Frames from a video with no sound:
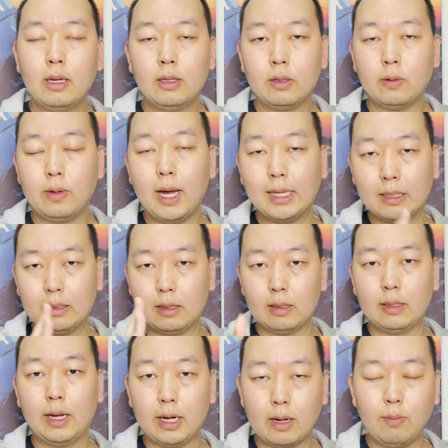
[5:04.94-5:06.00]
So that's a
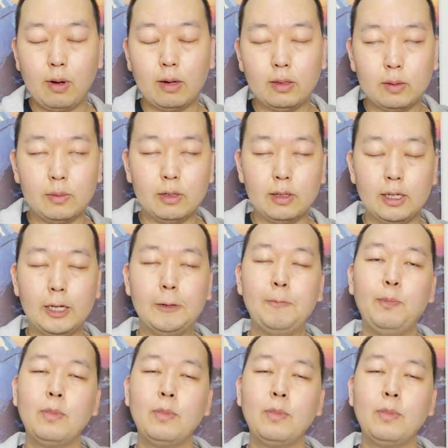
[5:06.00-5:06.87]
second possibility.